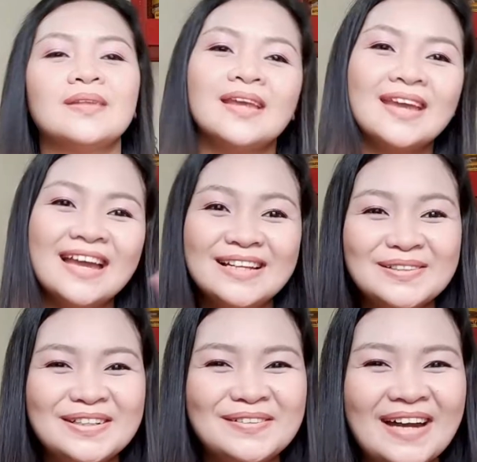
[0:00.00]
Hello
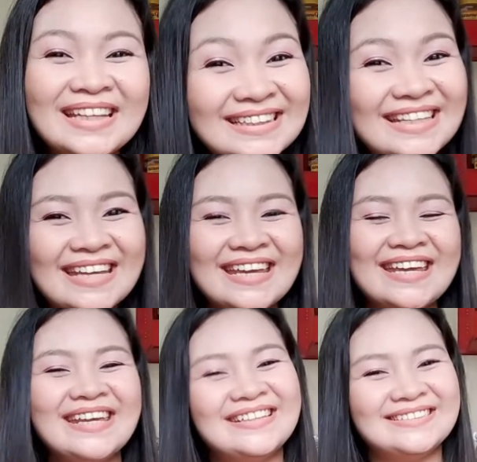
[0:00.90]

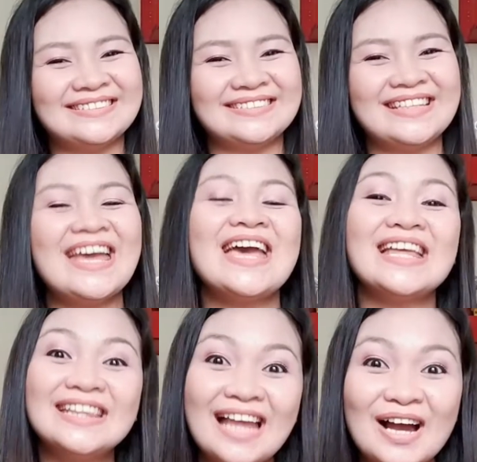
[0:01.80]
Kawaiti!
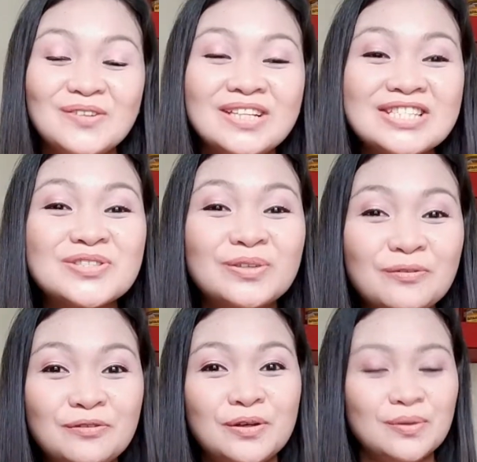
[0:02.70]
Now let's
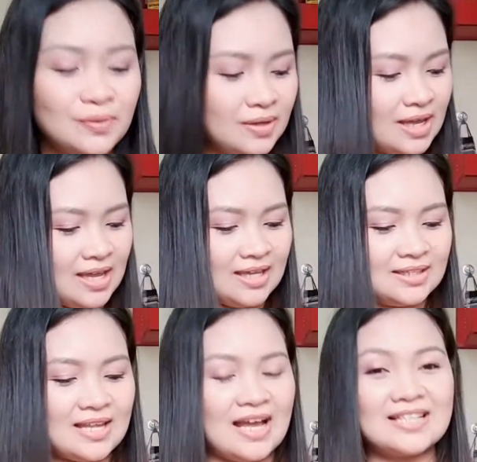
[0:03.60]
review
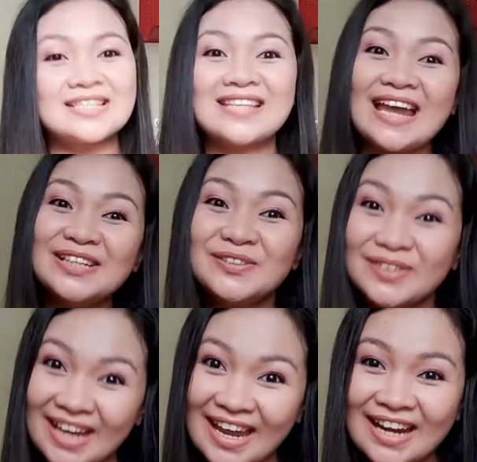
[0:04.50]
the
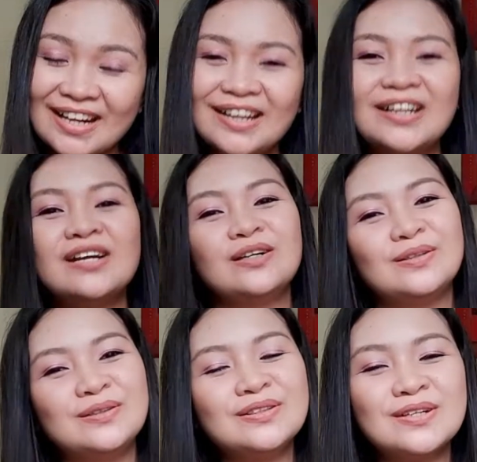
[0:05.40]
Sinocare
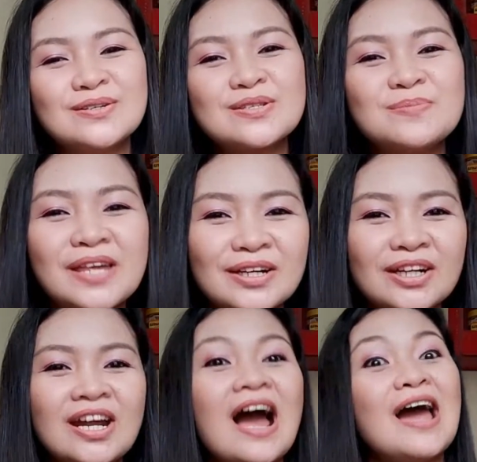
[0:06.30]
glucose meter
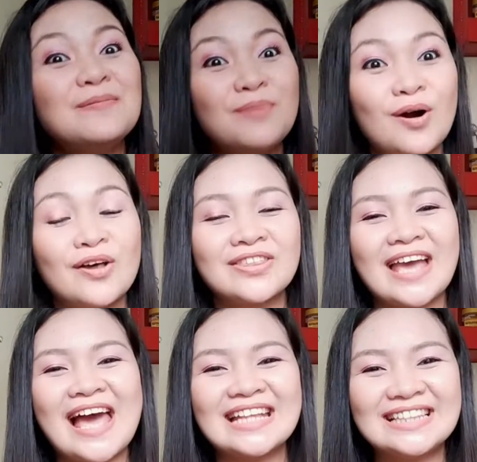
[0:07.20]
I bought
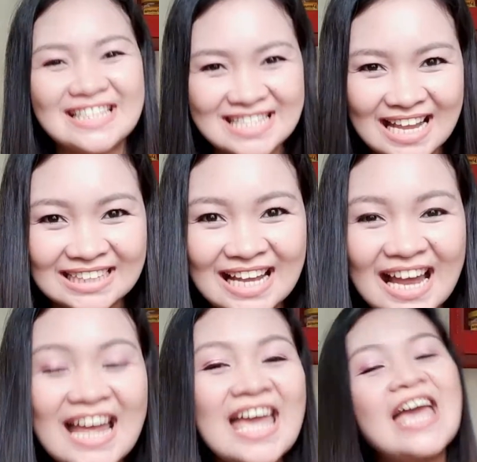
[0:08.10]
at Lazada,
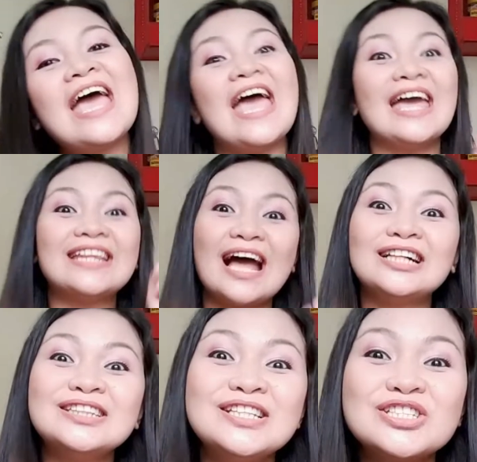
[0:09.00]
and I'll
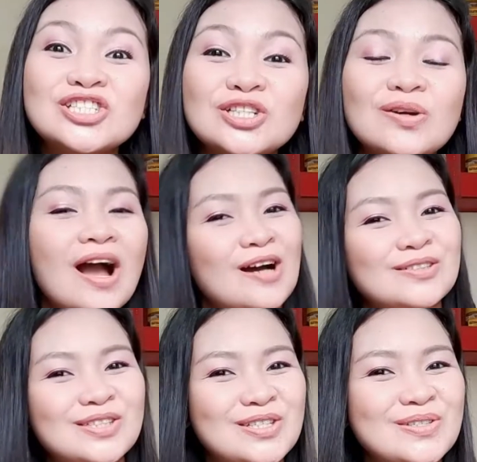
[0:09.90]
teach you how
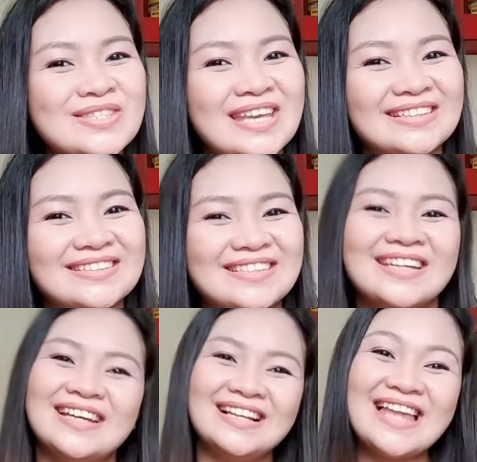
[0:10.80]
to use it.
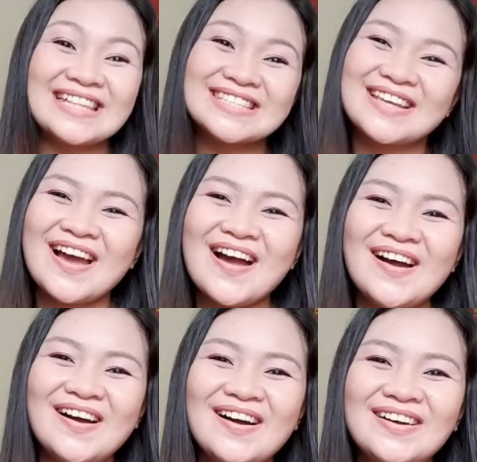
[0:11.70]
Let's
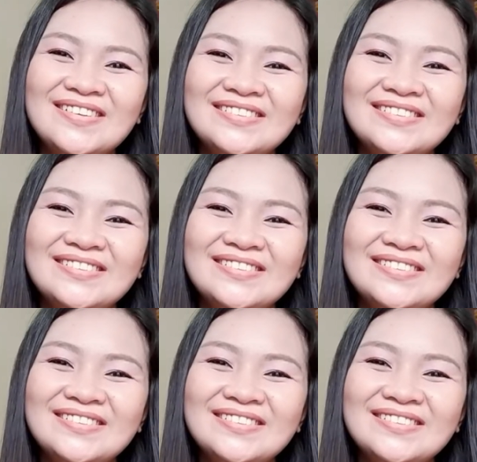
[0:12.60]
go!